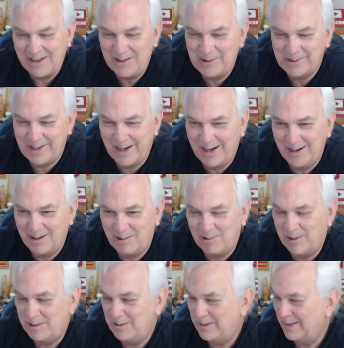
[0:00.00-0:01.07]
Use air
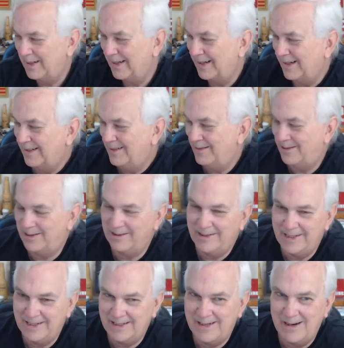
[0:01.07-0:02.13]
quotes because there
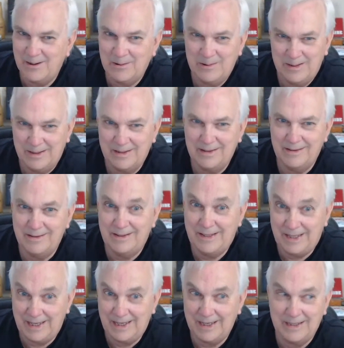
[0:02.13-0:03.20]
is no
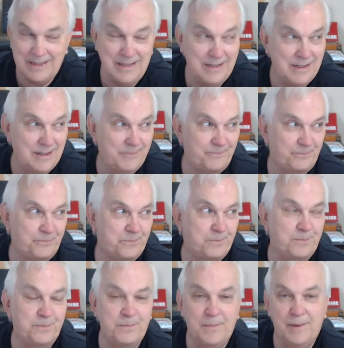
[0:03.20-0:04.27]
Ted
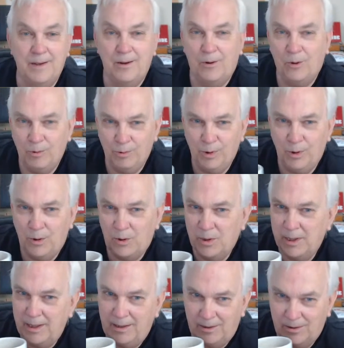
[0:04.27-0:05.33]
or
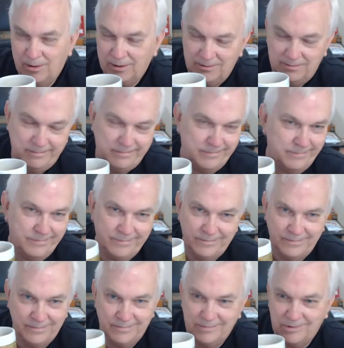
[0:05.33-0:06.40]
Roy or
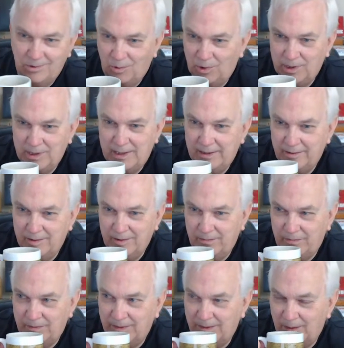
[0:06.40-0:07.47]
whatever.